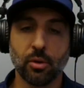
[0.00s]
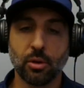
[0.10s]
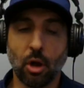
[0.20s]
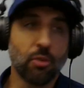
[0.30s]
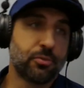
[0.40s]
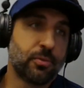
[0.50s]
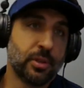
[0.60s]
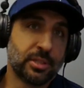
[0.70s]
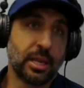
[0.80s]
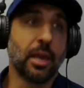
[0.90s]
Golf
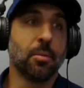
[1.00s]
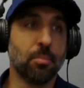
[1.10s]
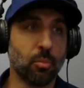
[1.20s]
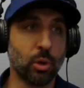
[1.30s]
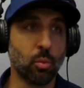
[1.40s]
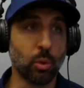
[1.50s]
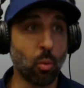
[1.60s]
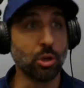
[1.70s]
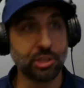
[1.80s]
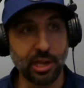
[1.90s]
is a game. We
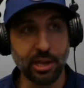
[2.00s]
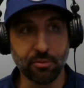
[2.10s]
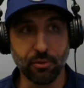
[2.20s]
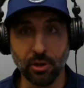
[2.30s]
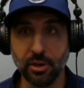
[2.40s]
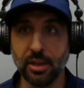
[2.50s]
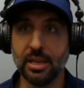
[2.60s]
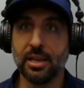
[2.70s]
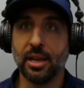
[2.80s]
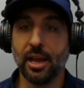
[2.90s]
want you to have fun,
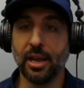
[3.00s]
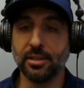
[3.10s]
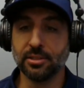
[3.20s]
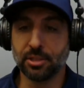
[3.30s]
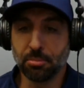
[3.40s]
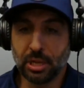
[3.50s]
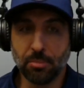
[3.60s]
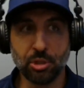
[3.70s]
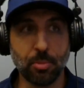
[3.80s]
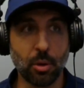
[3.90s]
and
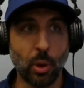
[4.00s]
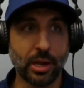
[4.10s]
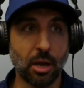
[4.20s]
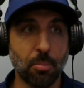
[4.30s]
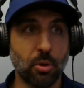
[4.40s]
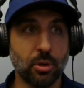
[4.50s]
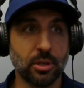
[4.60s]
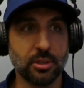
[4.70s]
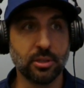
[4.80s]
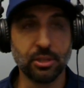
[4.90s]
sometimes you might wake up
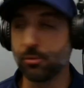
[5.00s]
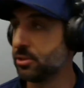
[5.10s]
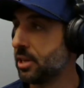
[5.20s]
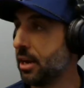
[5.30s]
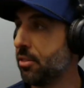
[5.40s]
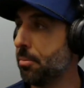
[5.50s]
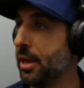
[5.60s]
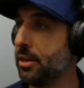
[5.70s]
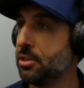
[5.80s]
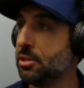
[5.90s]
on the different side of the
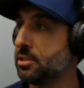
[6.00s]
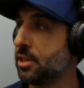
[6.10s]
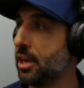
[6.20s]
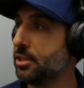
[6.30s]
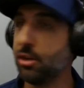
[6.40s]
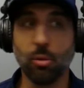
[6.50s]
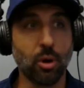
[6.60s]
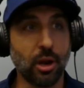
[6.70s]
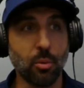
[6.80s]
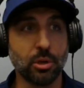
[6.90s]
bed and you decide, you know
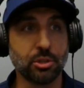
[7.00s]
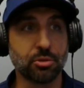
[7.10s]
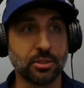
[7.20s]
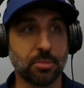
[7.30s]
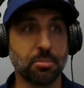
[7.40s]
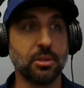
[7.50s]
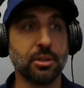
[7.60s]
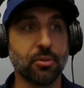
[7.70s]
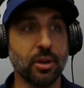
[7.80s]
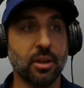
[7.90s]
what, I want to try something
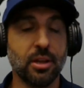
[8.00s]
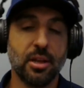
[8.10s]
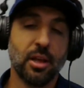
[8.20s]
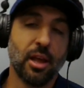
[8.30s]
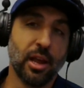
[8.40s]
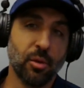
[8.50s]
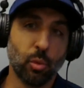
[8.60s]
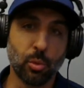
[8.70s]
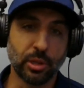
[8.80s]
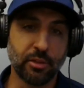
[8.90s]
different. And we
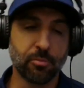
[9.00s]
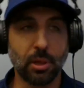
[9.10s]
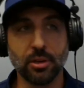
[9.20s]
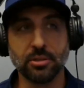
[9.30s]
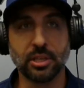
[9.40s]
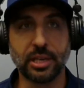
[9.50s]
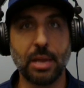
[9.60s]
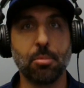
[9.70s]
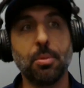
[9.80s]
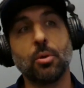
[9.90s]
want to give players the
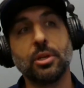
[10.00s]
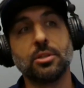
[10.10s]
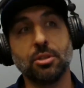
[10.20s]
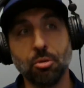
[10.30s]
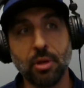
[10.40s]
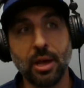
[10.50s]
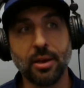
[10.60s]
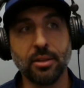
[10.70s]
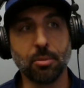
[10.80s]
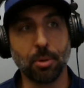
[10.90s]
capability to do that
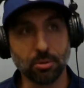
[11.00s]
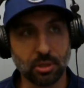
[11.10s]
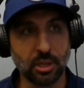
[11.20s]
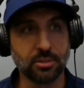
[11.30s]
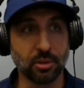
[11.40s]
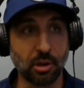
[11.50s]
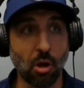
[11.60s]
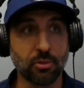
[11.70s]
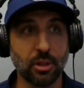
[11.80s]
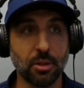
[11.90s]
and to personalize their
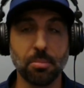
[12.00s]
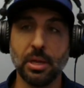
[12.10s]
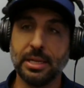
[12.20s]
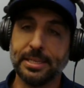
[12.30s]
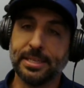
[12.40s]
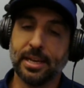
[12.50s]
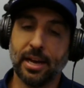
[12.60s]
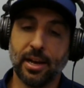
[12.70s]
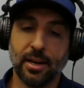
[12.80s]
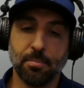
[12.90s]
golf club.
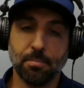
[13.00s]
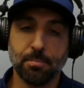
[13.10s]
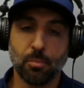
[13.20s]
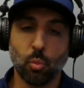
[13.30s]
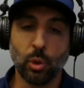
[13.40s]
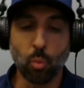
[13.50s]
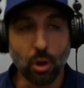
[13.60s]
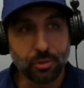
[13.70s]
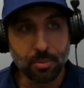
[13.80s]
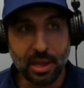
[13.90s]
We want
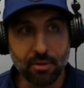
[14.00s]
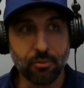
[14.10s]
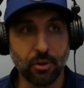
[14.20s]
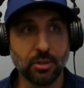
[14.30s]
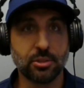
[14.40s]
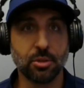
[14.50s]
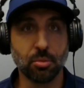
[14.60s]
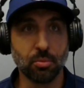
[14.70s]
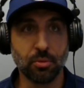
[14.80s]
them to have fun, so they